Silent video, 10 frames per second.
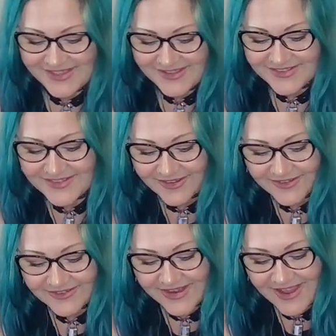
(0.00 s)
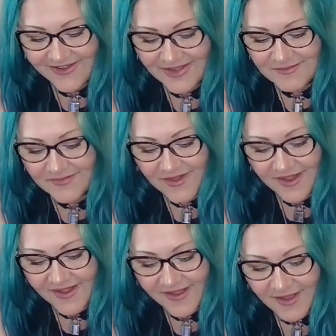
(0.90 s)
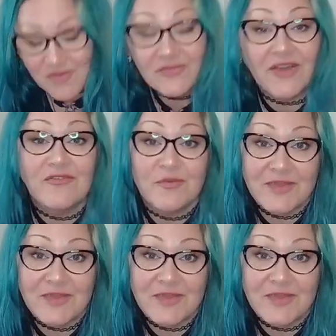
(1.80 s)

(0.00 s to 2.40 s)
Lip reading: So now I moved on from